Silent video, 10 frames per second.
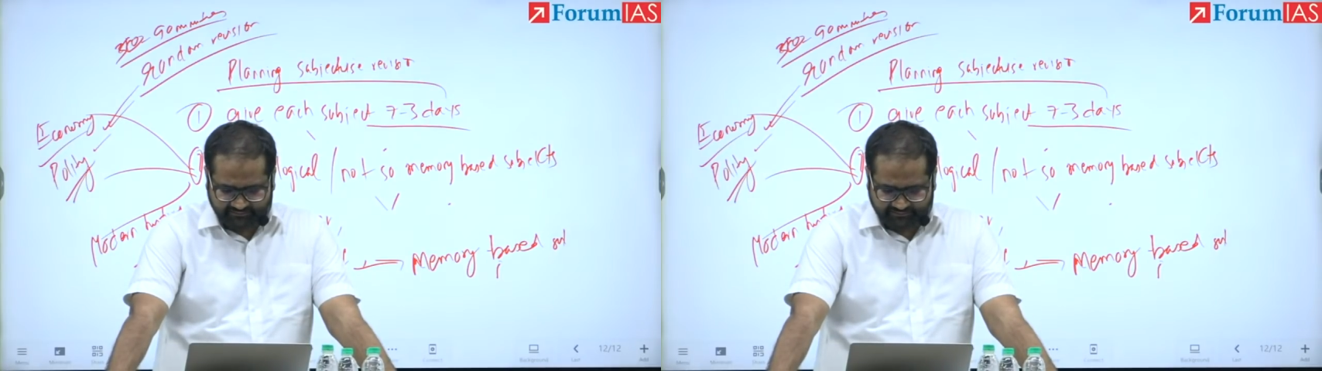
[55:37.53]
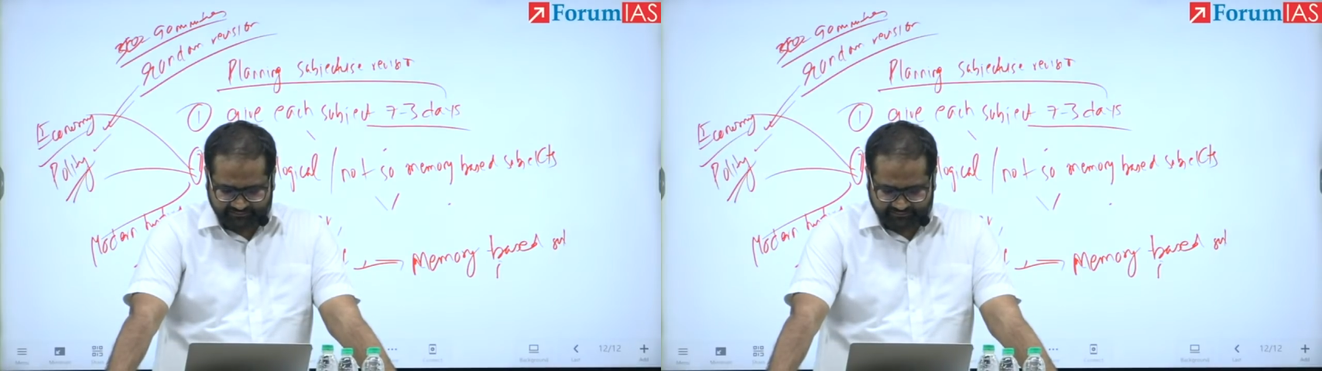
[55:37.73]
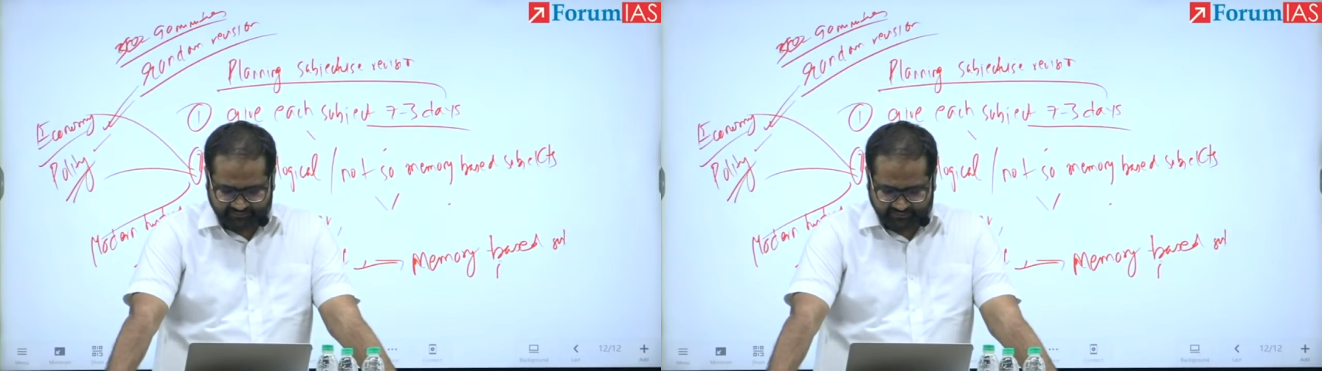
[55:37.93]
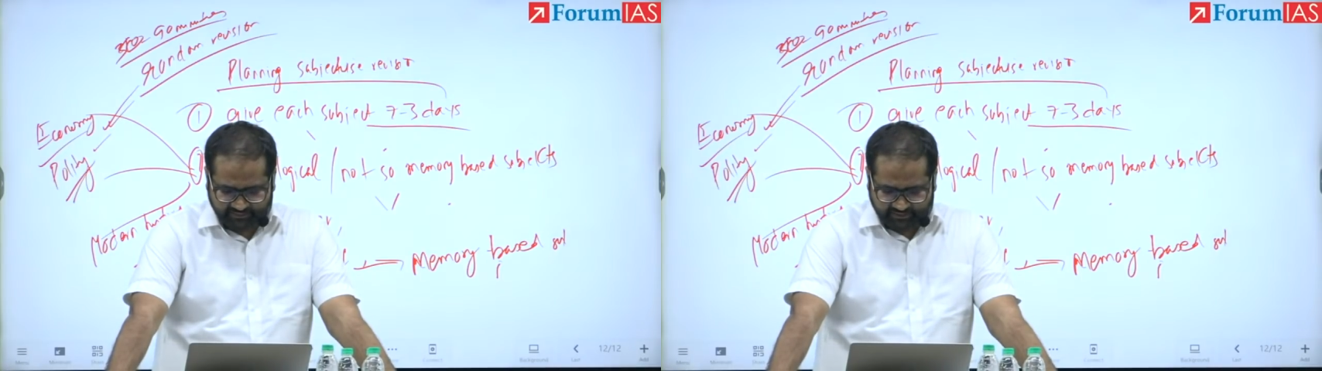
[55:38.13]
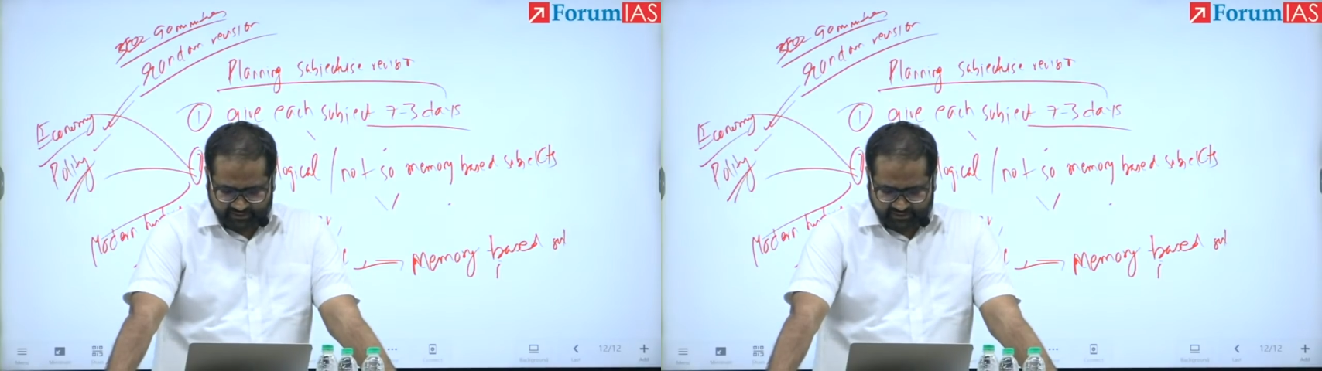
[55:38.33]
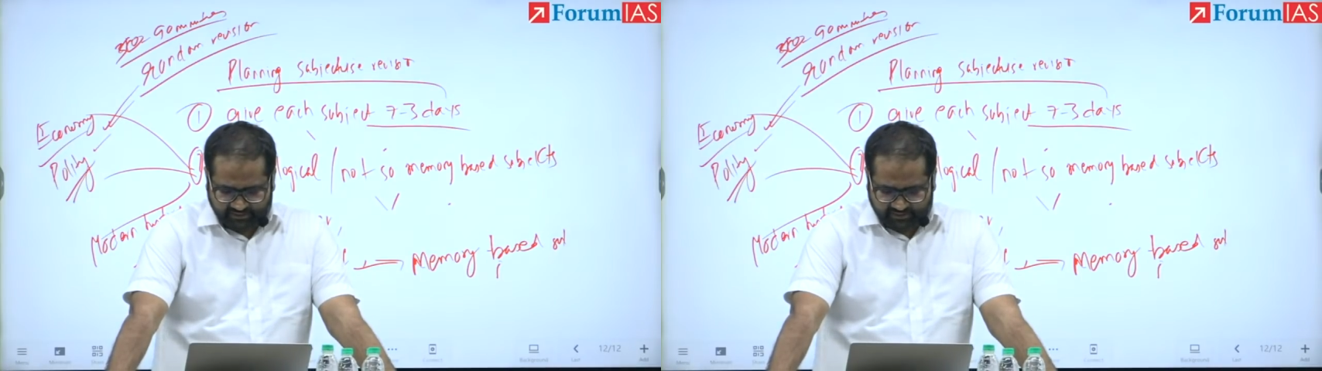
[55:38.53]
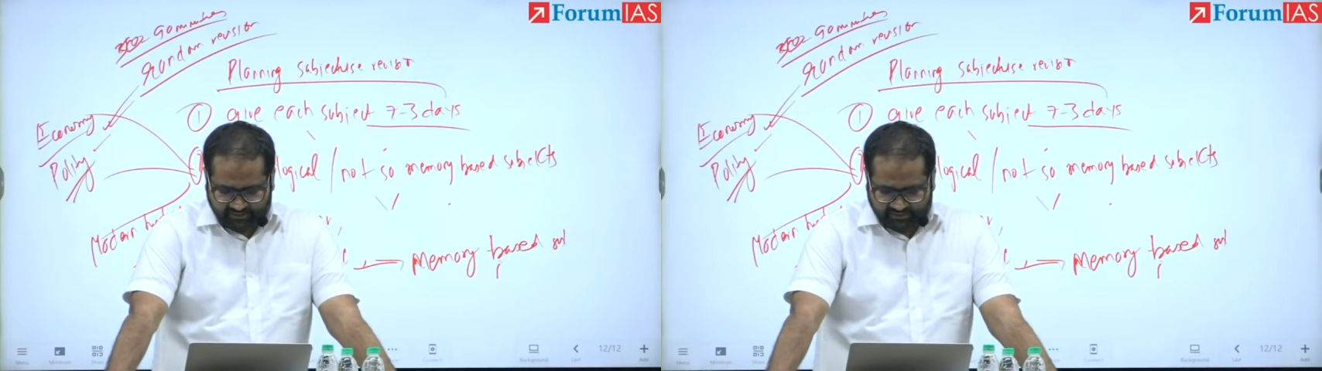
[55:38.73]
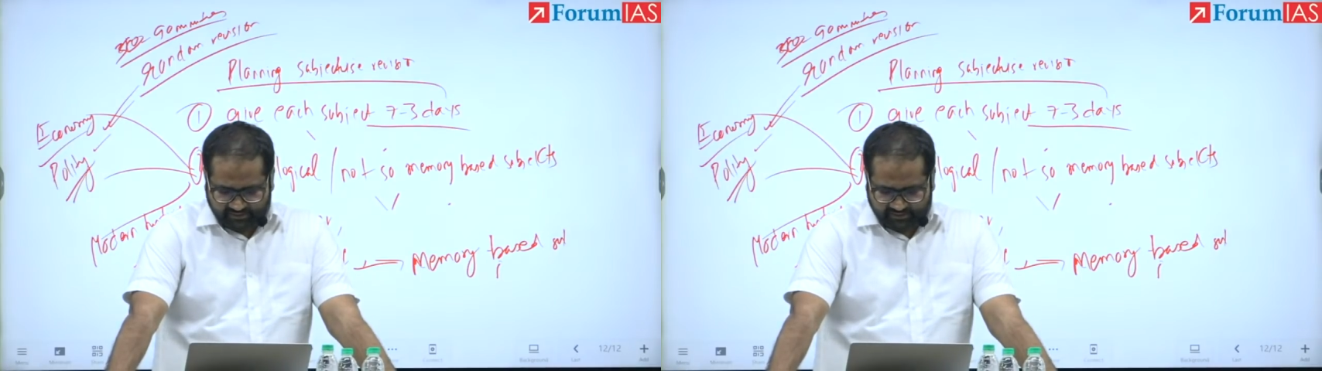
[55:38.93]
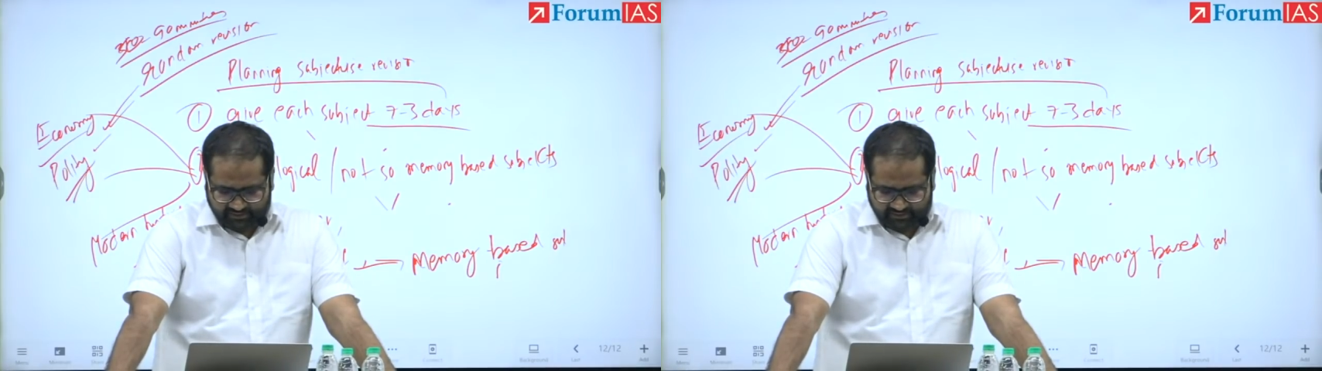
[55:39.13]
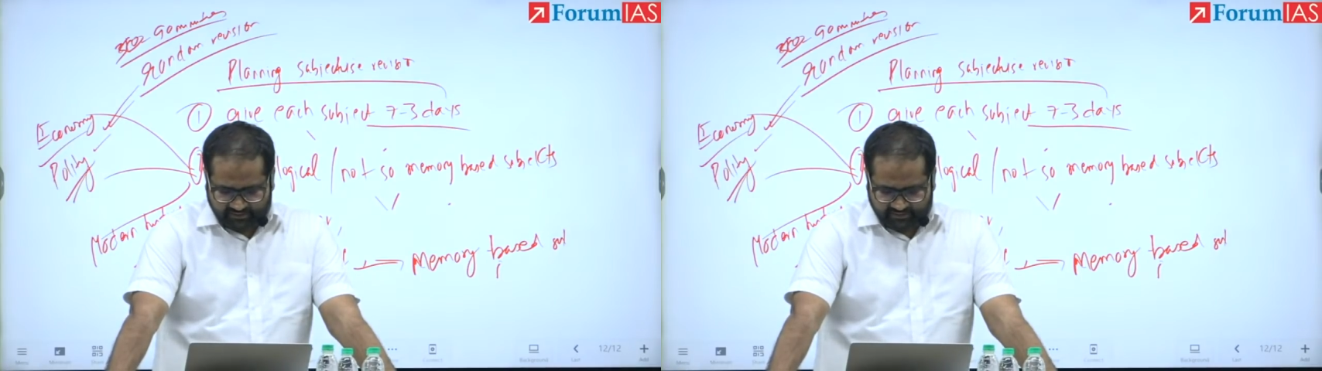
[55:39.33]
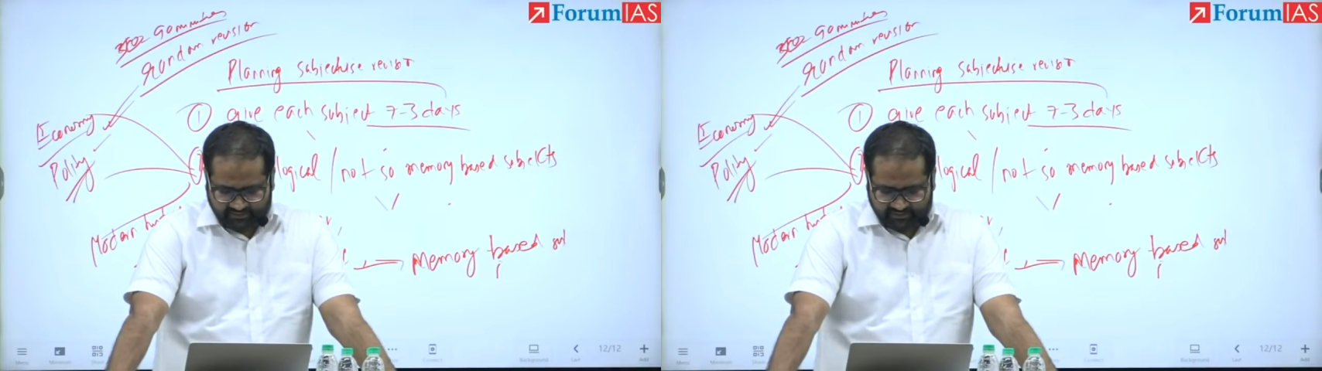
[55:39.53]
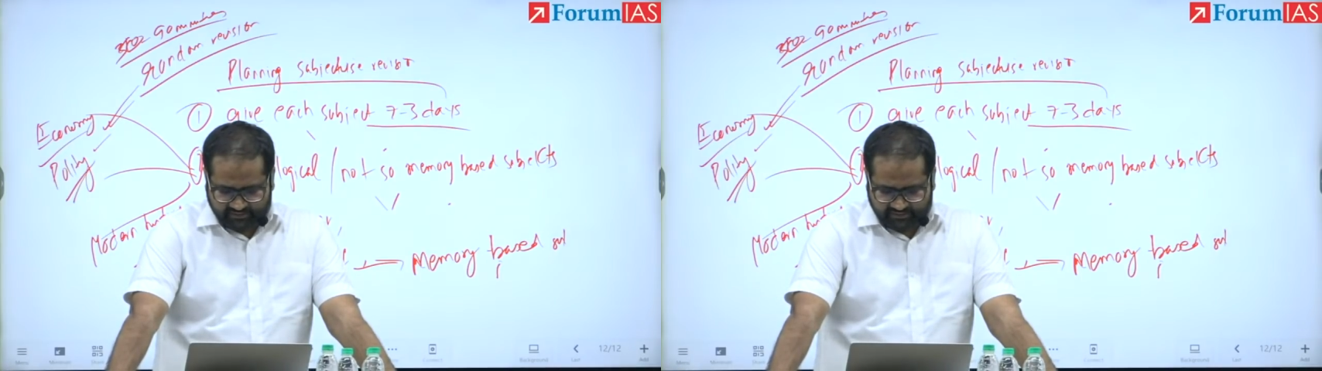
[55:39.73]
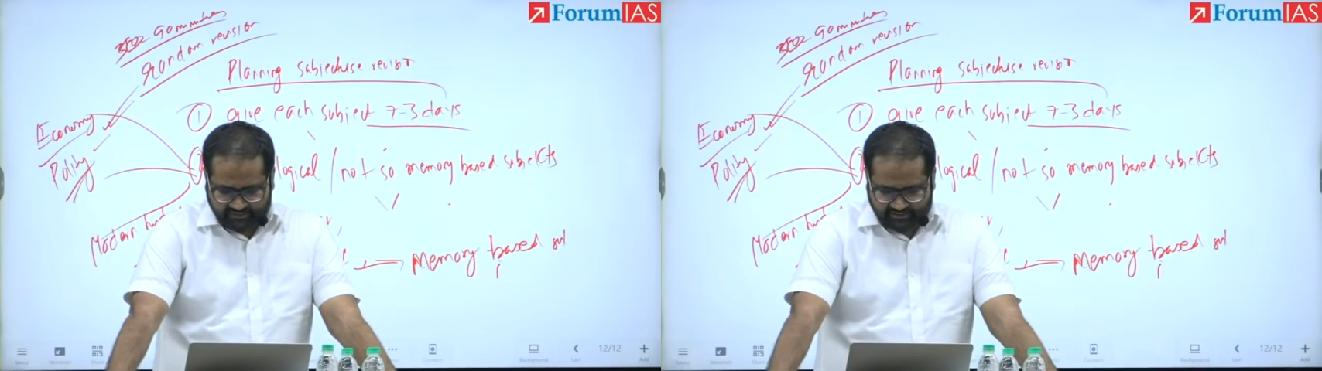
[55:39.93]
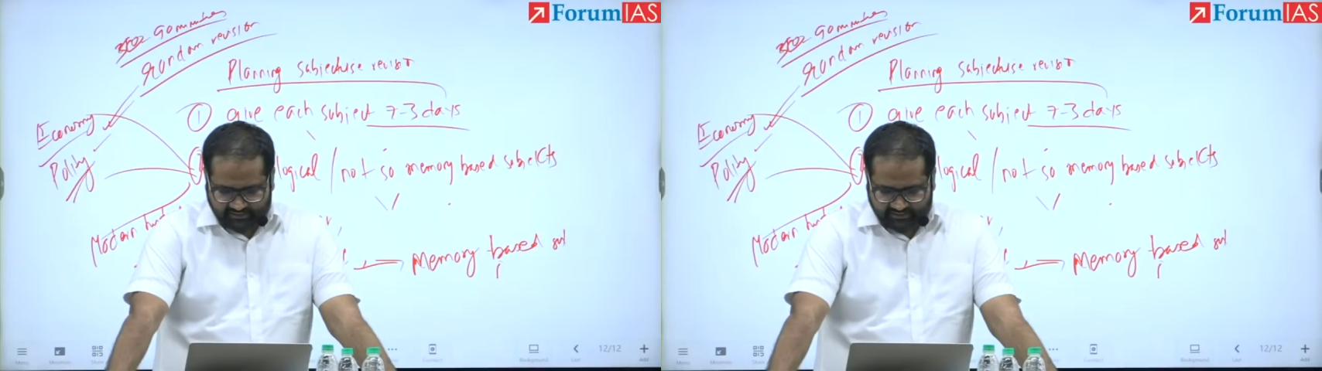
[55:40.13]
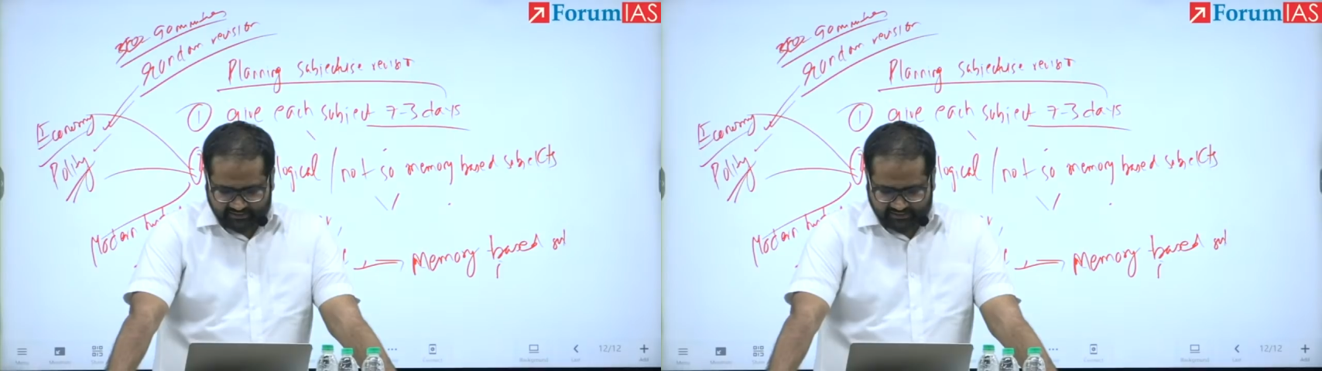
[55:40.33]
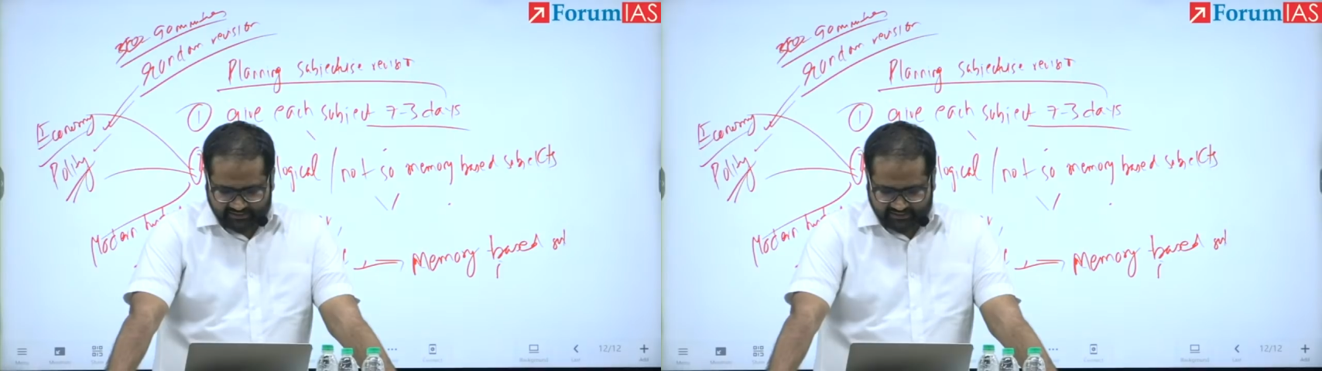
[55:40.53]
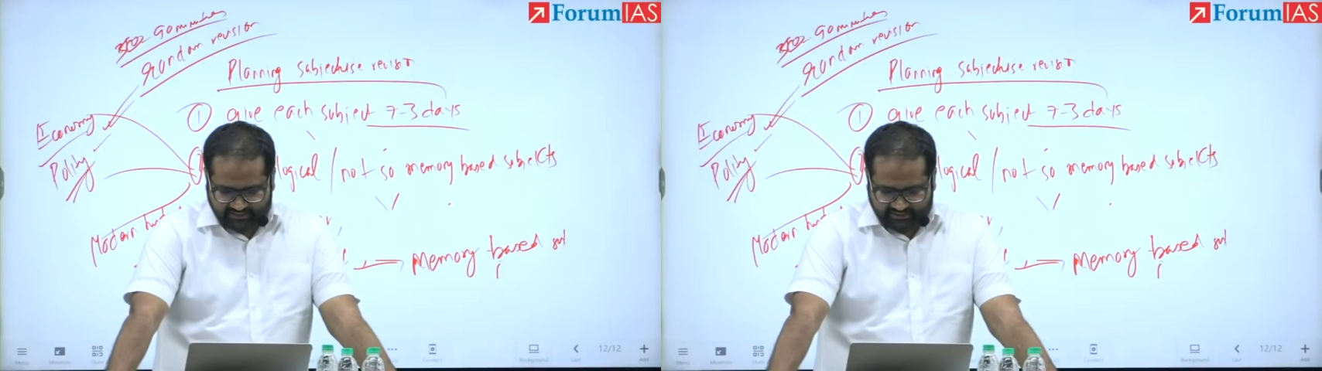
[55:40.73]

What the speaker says: [no speech]